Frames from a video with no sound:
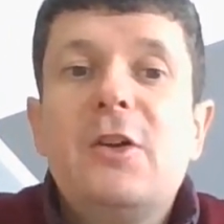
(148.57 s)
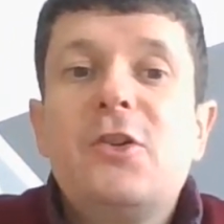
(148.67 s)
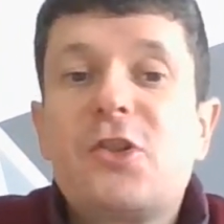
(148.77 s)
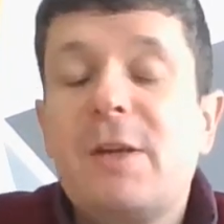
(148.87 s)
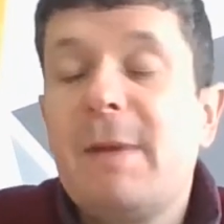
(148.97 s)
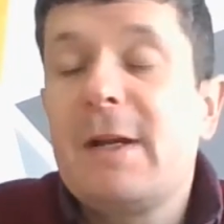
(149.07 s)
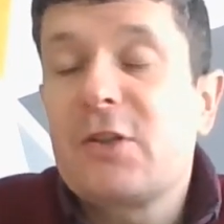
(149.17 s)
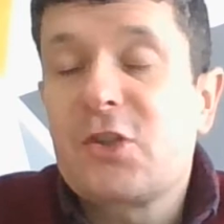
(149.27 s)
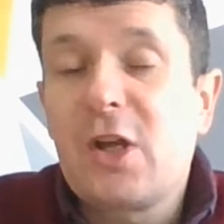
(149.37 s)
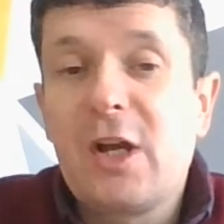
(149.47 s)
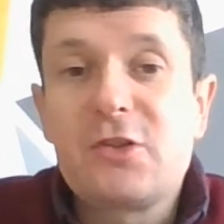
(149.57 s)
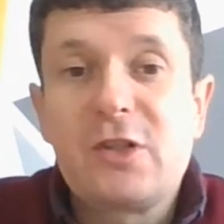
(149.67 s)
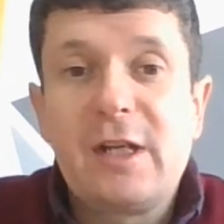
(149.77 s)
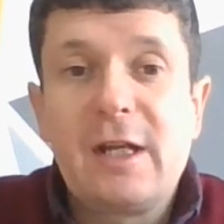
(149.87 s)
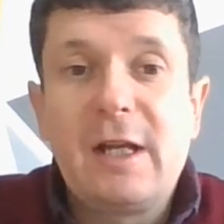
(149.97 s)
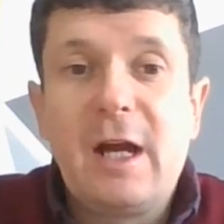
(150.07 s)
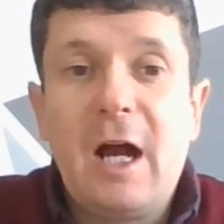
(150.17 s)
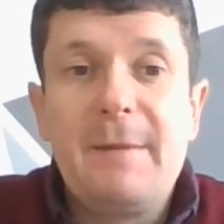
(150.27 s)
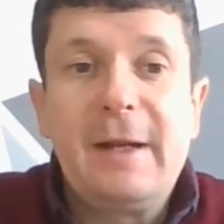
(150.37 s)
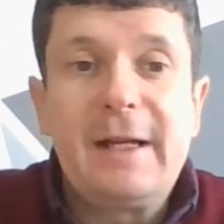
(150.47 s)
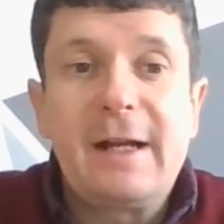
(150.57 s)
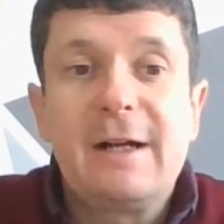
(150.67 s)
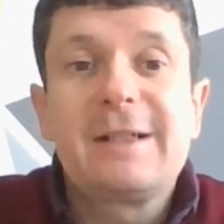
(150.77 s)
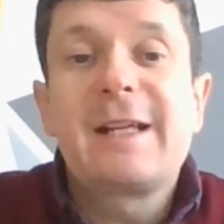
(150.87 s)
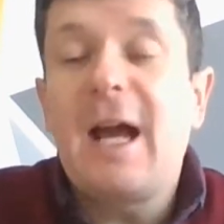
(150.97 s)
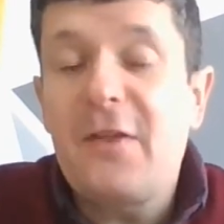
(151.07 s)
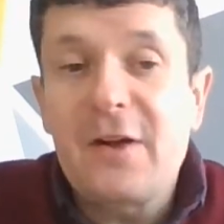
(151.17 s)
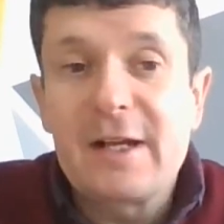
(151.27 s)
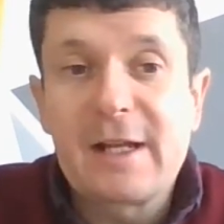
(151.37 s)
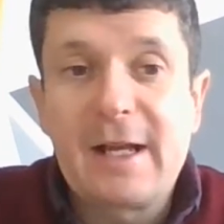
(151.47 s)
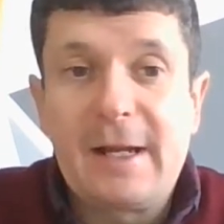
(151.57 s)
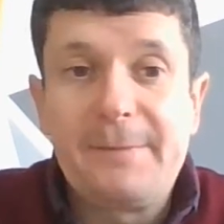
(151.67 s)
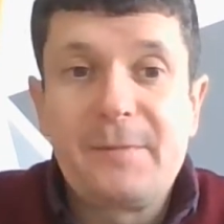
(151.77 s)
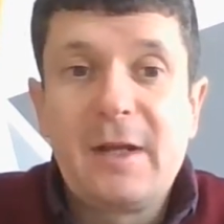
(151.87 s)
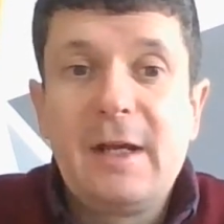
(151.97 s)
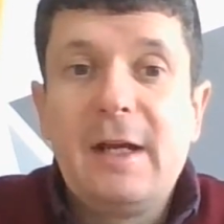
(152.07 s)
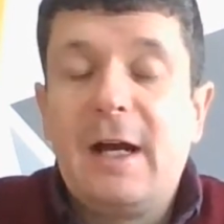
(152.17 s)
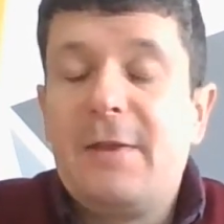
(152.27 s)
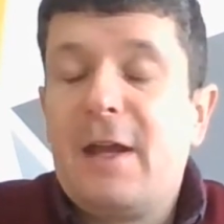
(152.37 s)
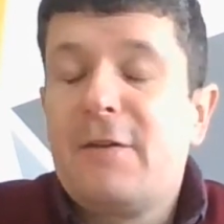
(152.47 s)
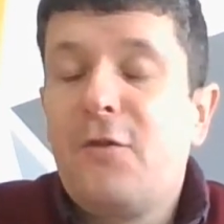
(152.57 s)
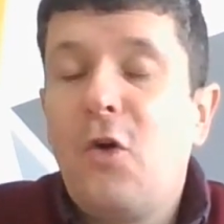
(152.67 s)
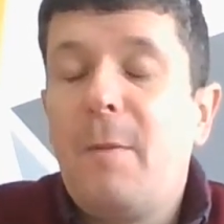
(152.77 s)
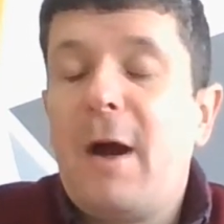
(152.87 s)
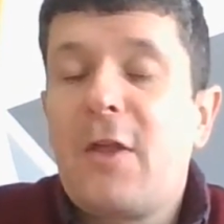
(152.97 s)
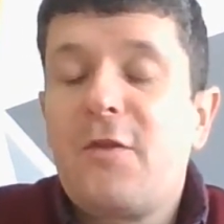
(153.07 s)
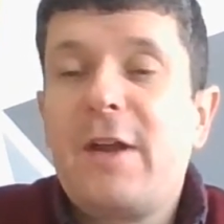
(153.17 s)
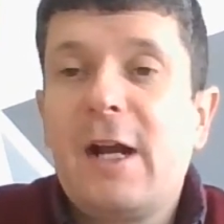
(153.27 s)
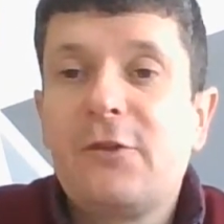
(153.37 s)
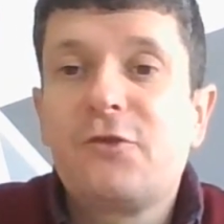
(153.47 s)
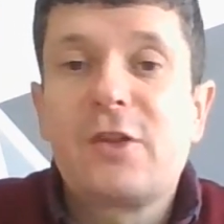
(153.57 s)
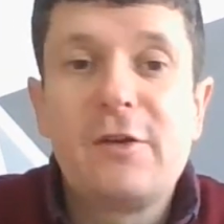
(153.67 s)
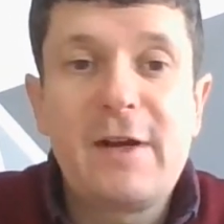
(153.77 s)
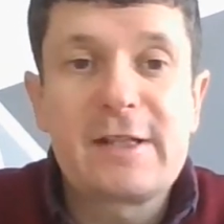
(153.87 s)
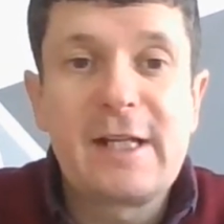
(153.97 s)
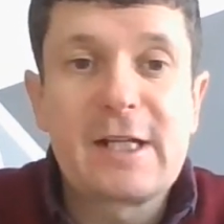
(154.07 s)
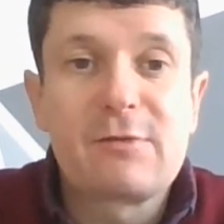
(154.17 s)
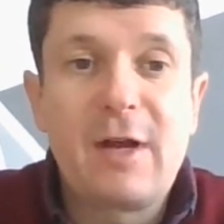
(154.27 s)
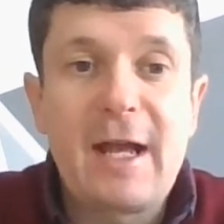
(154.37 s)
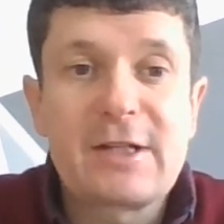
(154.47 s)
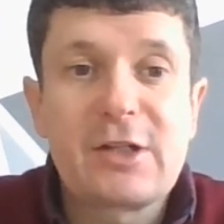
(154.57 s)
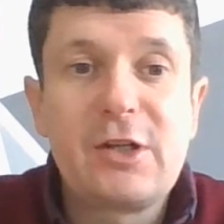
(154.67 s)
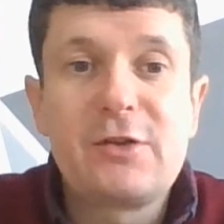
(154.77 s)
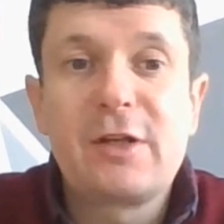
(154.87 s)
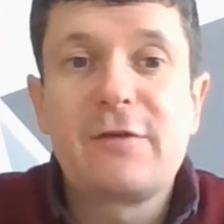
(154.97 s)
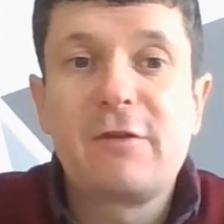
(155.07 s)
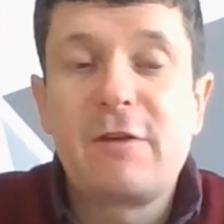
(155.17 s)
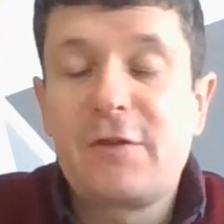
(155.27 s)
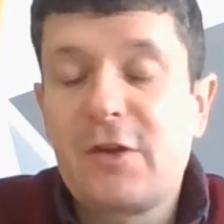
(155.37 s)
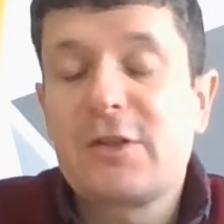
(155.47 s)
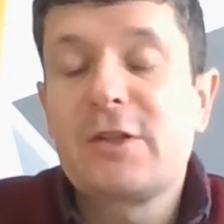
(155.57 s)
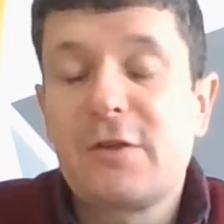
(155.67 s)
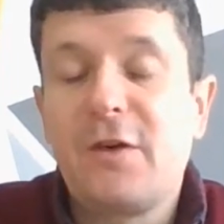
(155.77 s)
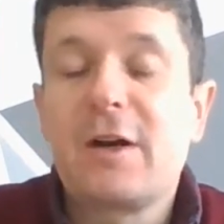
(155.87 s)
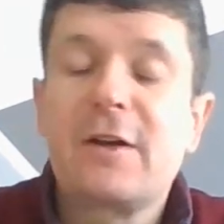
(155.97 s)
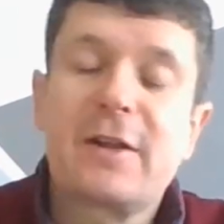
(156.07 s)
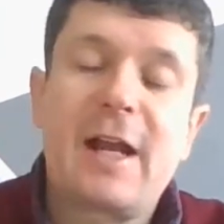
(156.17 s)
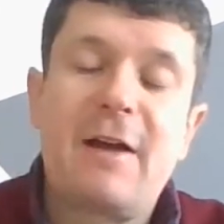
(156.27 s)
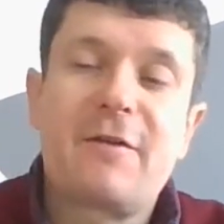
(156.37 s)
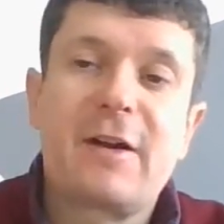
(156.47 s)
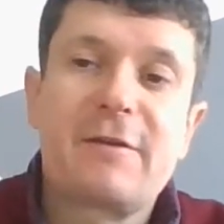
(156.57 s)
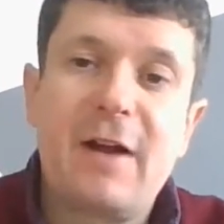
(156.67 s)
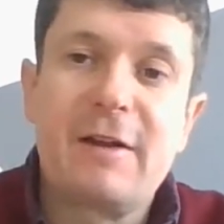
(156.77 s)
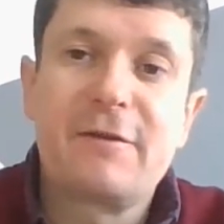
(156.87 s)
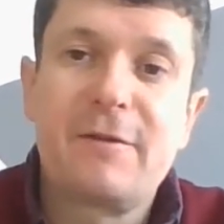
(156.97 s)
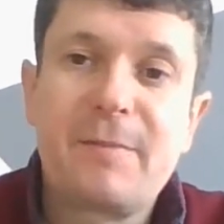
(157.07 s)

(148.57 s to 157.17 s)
She made the Church in England Catholic again, and therefore about 300 heretics were executed for refusing to follow the Catholic faith.